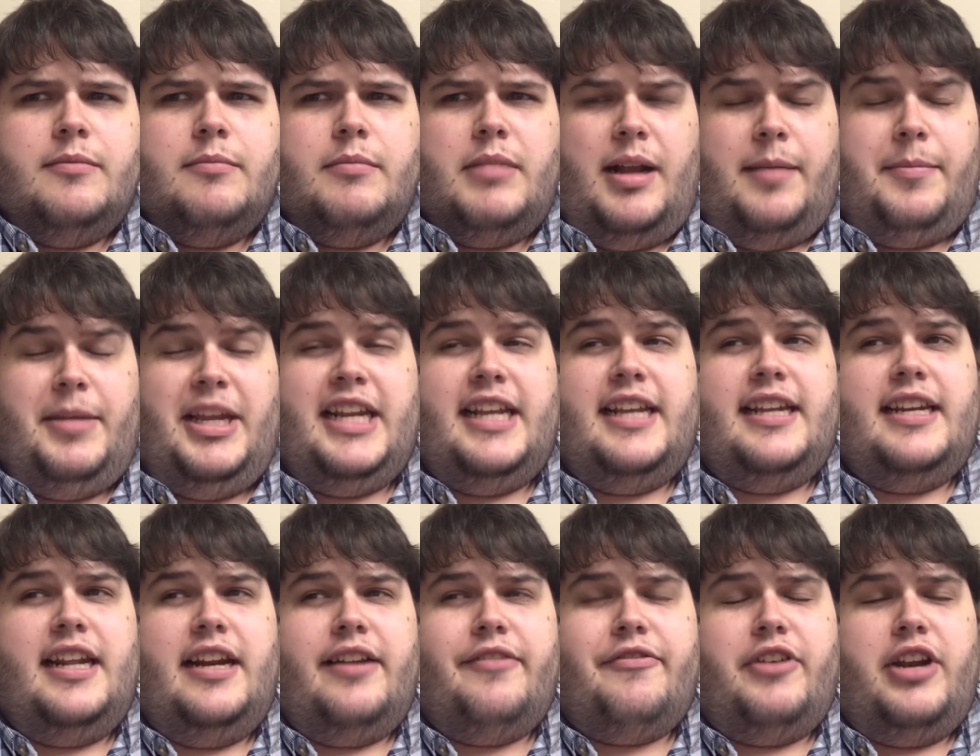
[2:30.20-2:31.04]
But I mean, he
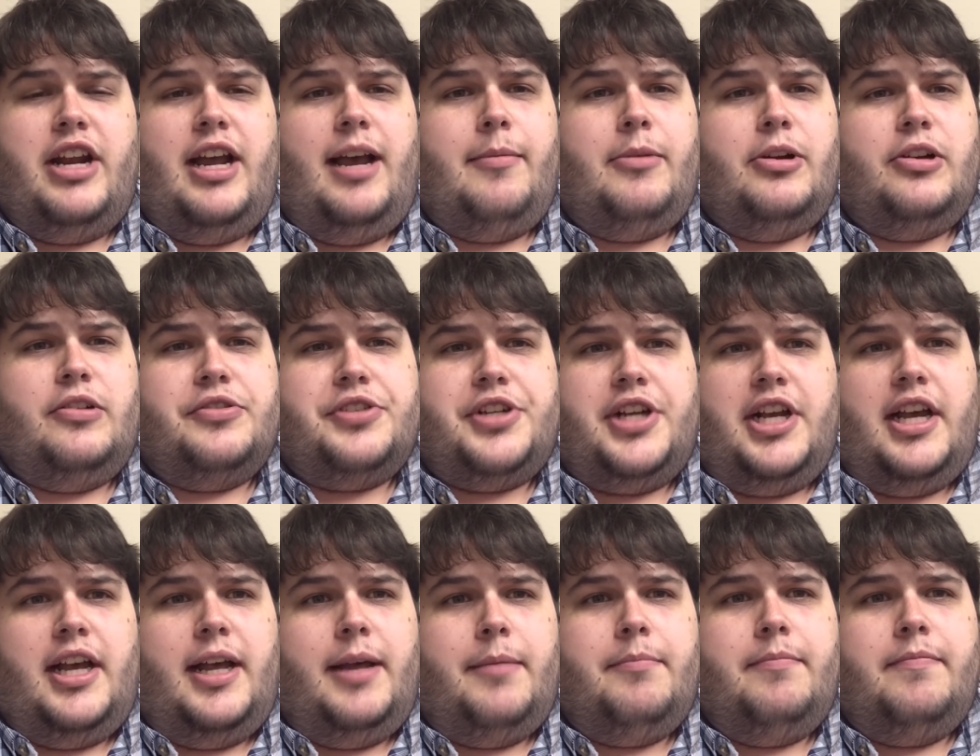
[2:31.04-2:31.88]
did a phenomenal
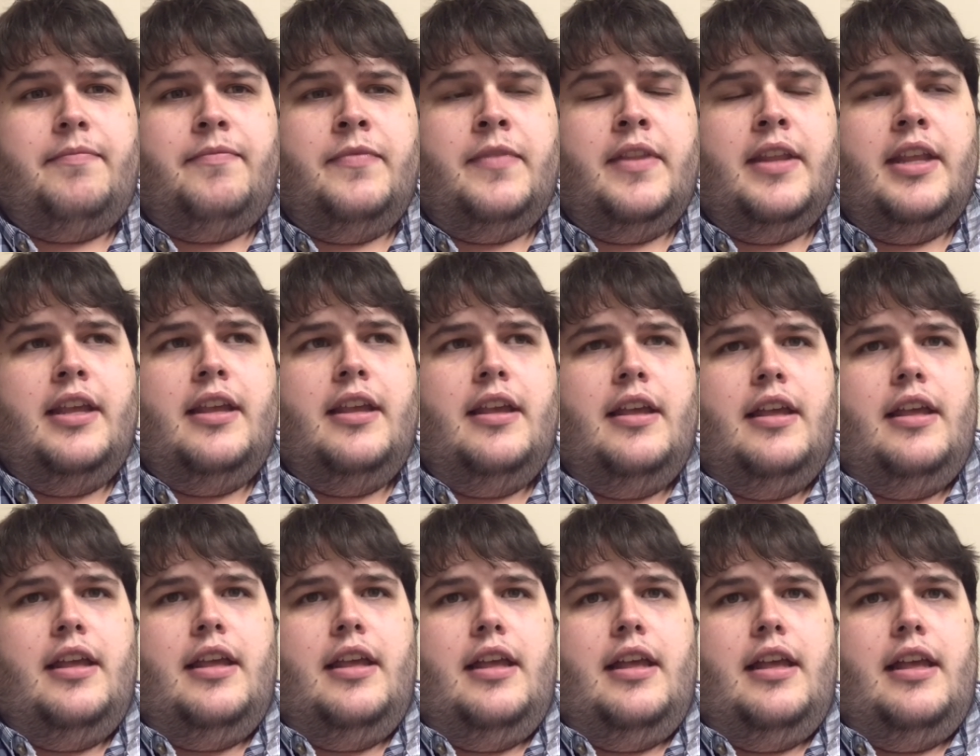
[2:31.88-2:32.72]
job.
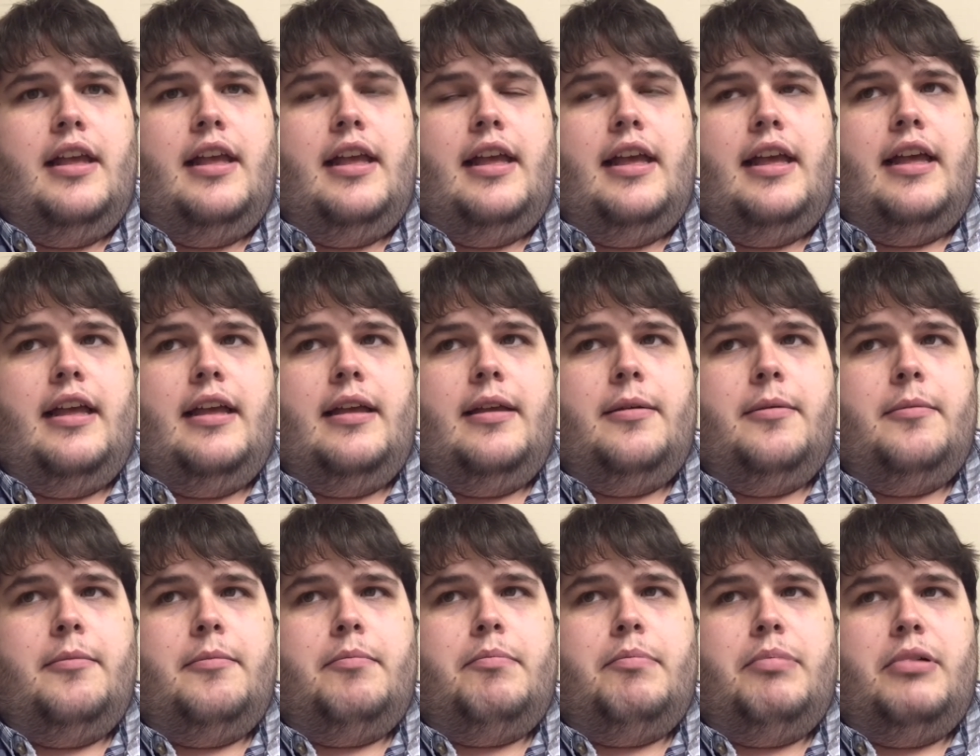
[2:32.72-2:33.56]

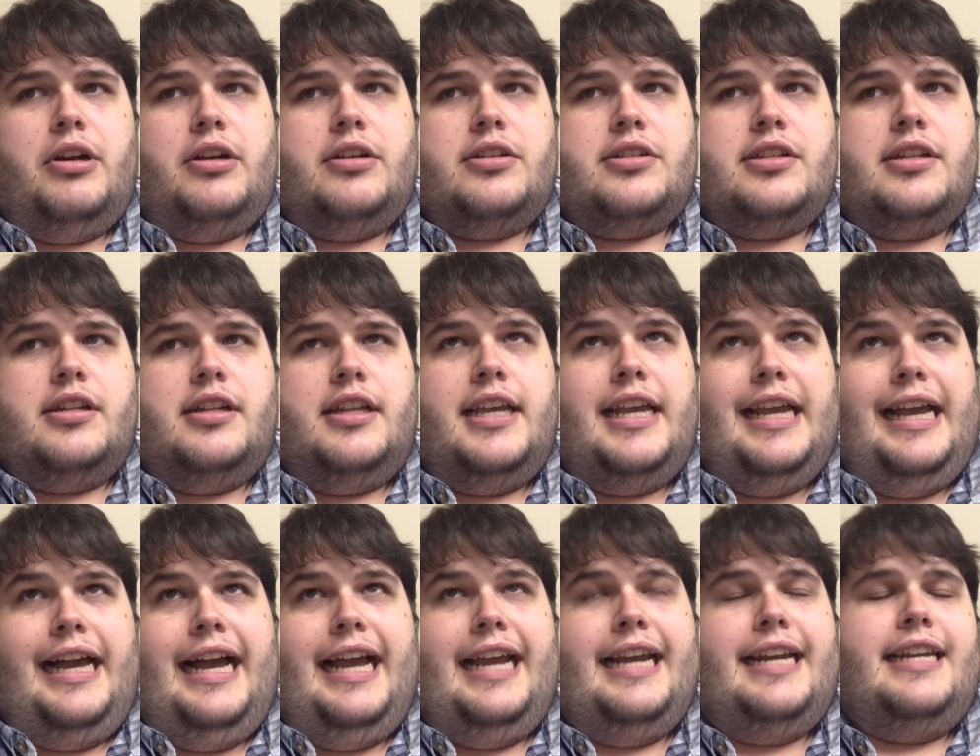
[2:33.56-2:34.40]

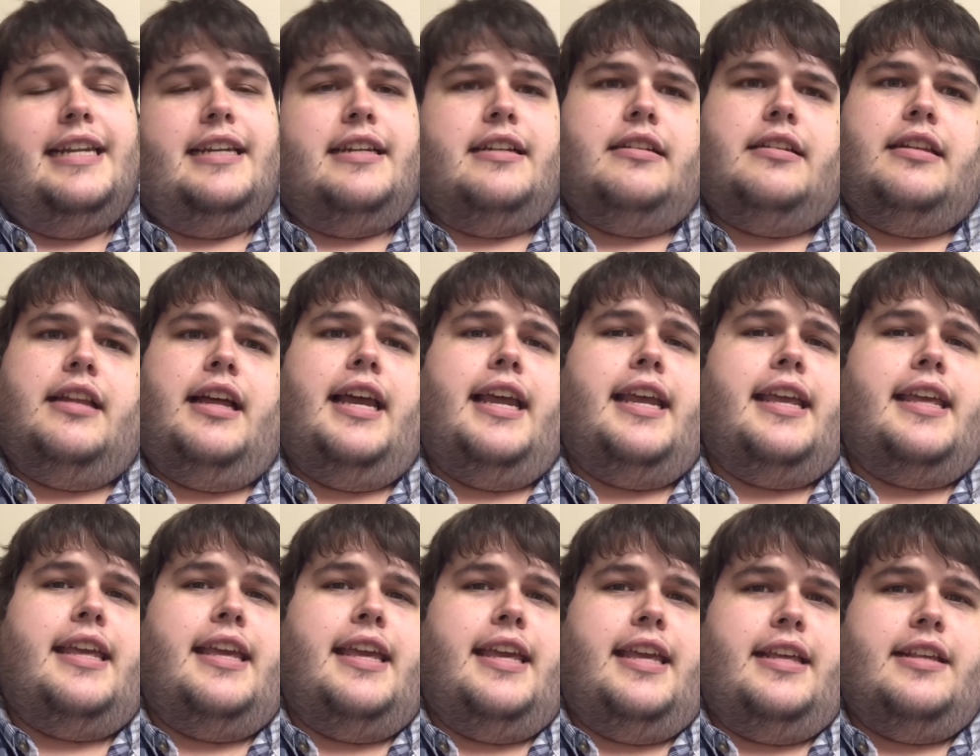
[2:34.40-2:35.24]
Personally, I didn't
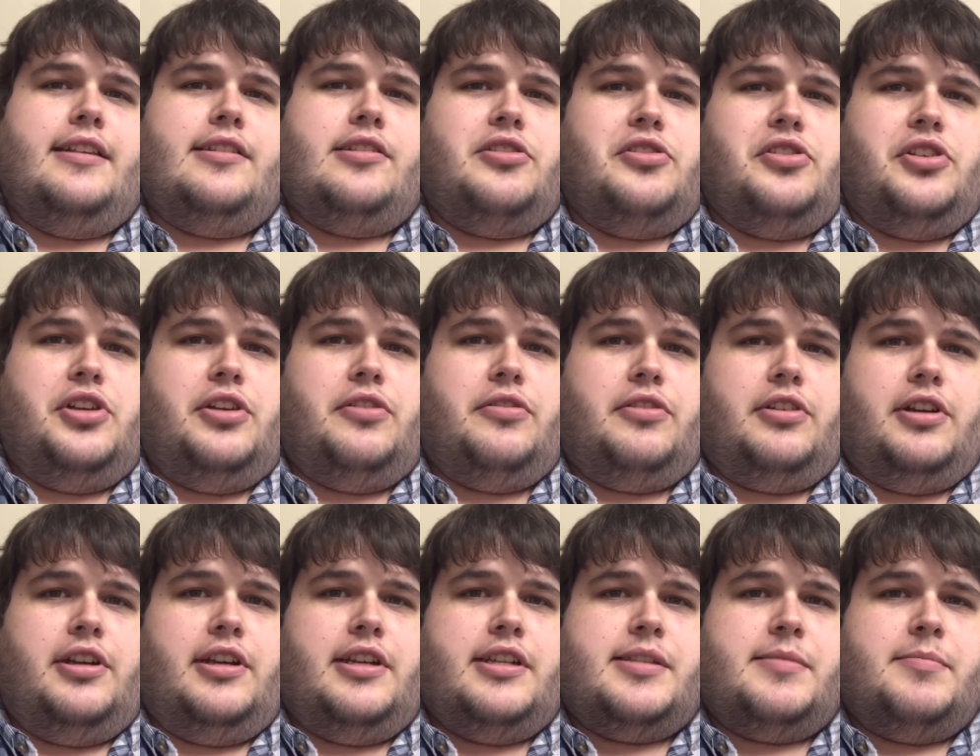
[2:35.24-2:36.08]
like his
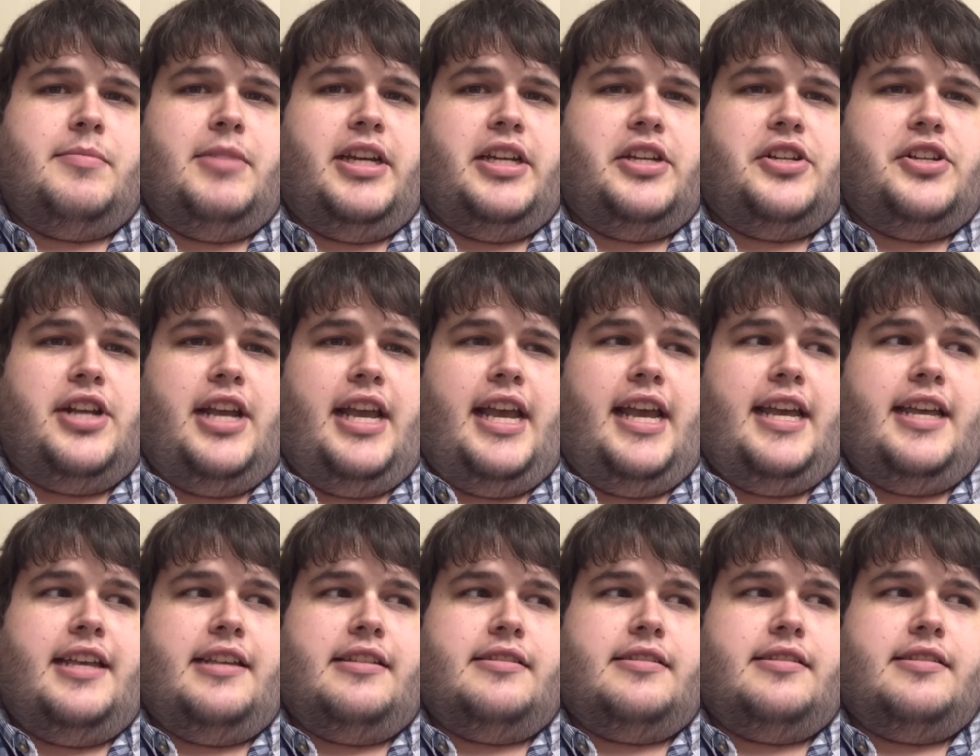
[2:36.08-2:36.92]
Joker as much
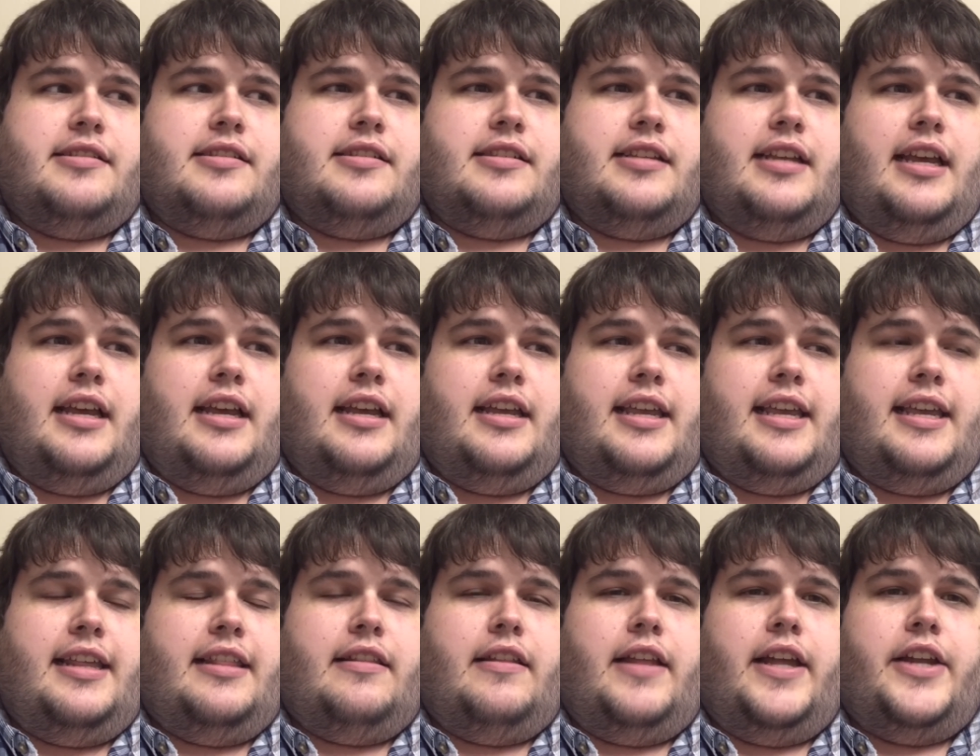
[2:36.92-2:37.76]
as
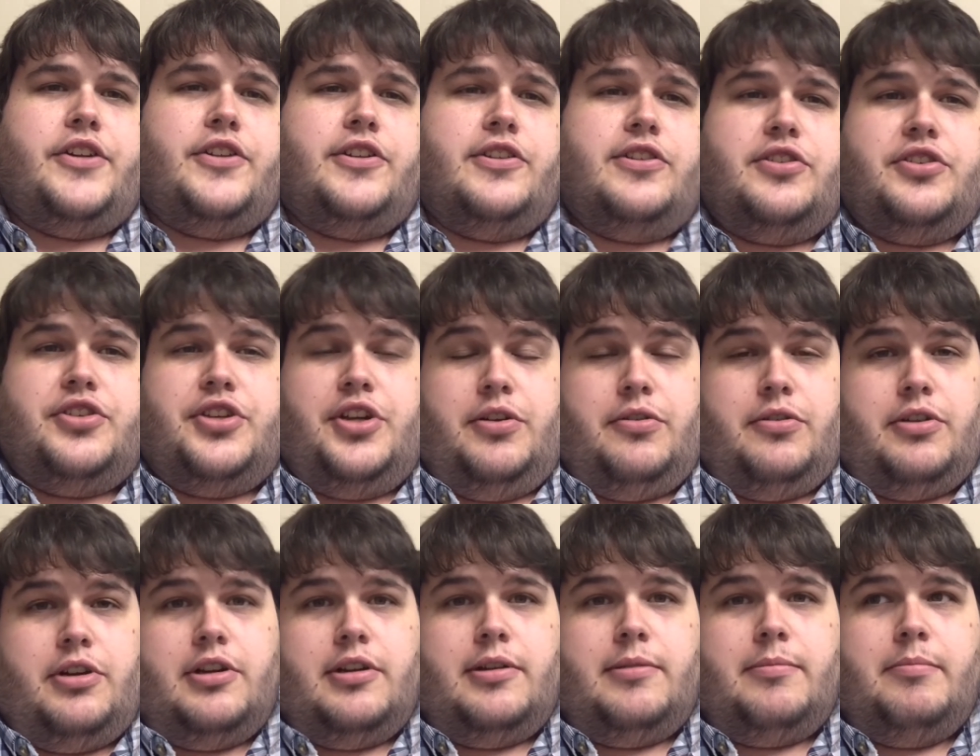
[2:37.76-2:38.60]
Heath Ledger's
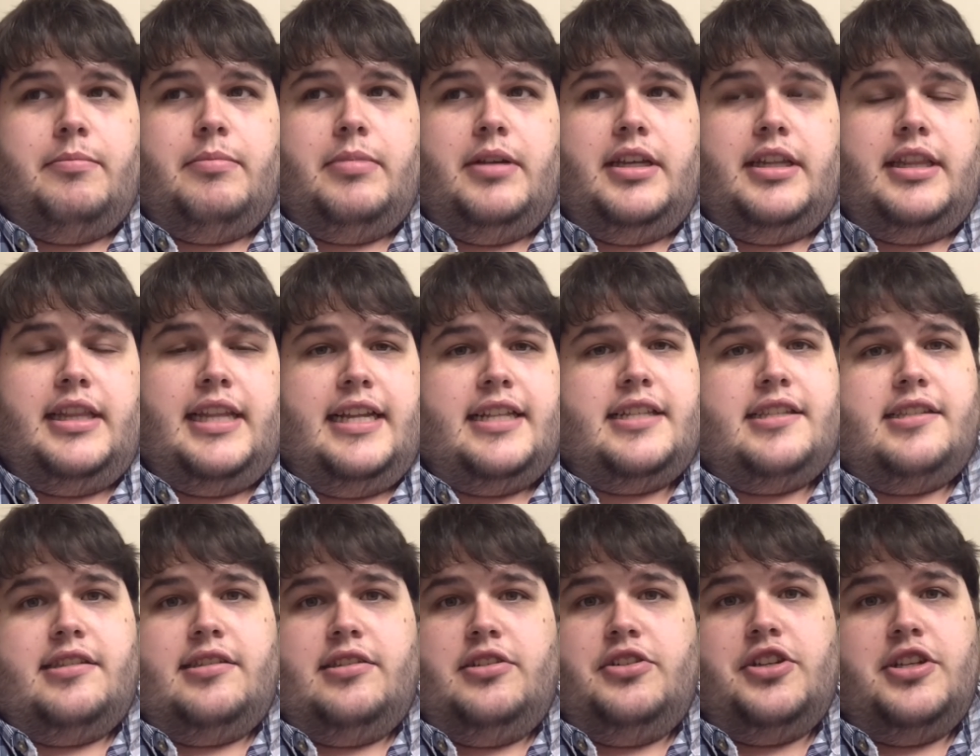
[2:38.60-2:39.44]
Joker, but
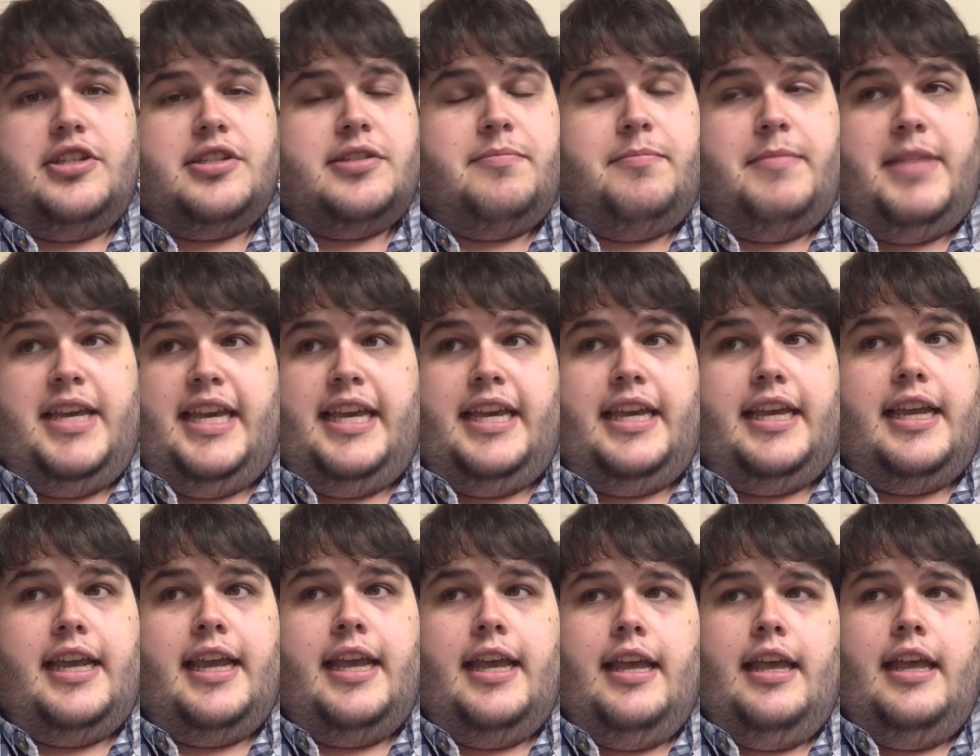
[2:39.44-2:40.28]
that's just
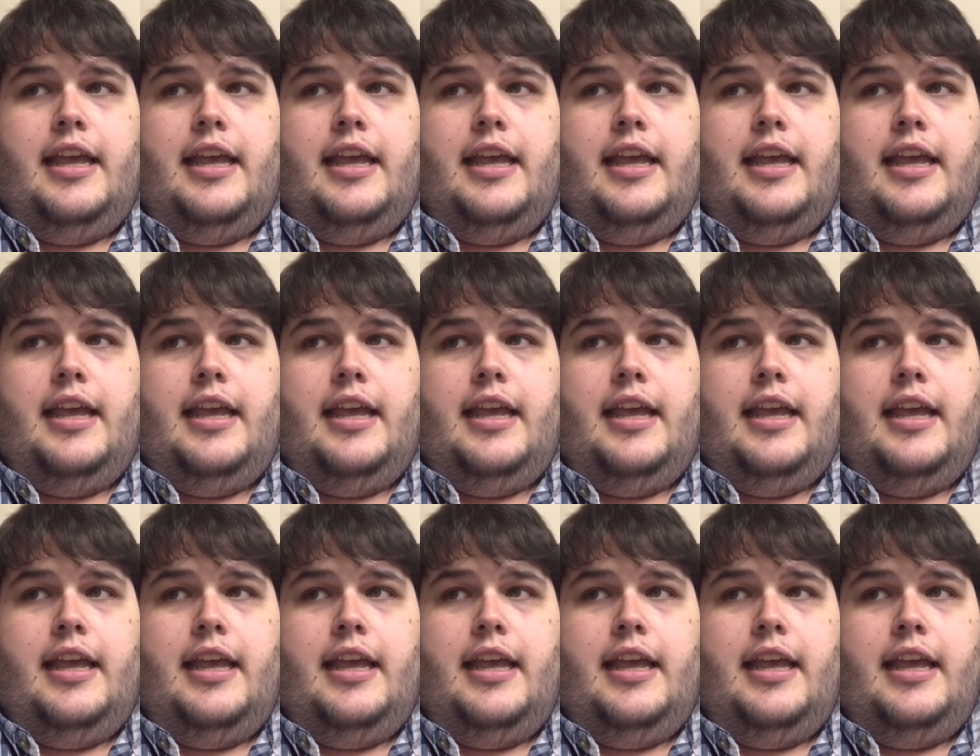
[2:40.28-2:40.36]
me.